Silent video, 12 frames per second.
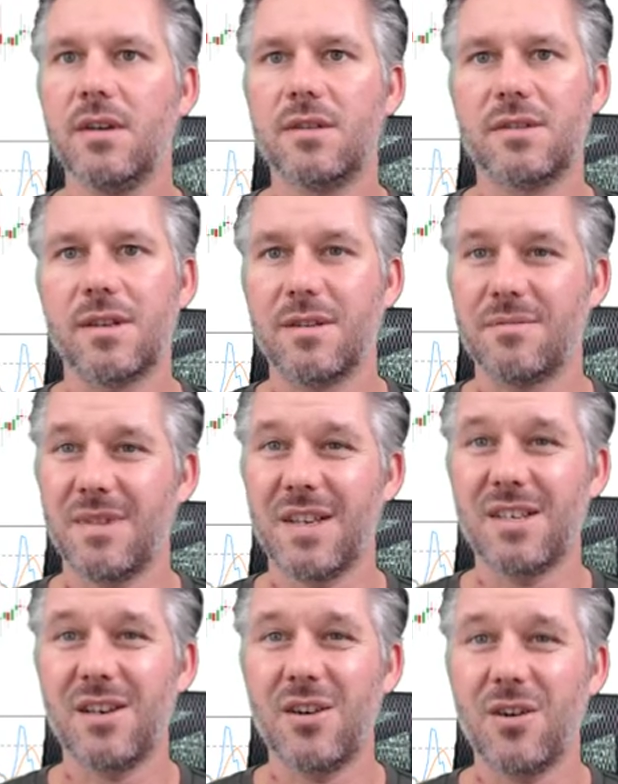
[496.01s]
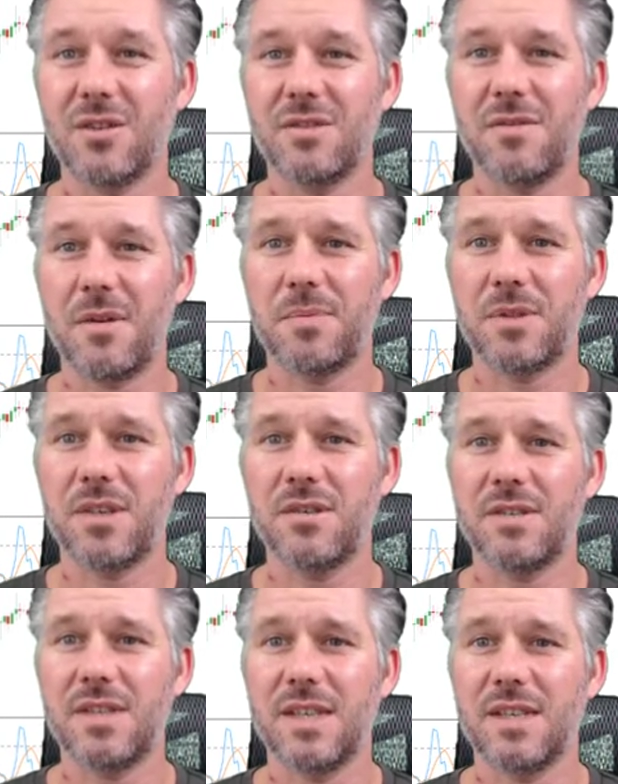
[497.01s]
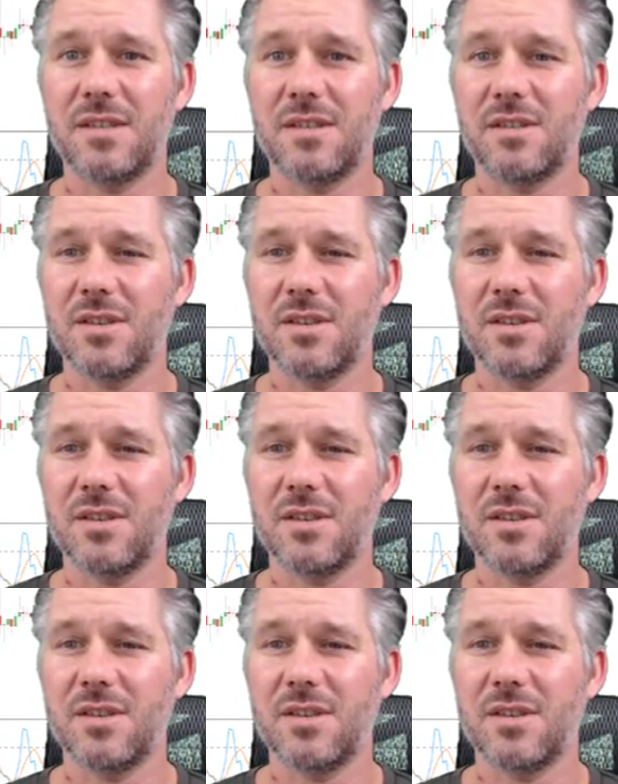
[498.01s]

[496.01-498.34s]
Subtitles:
So there's lots of opportunities.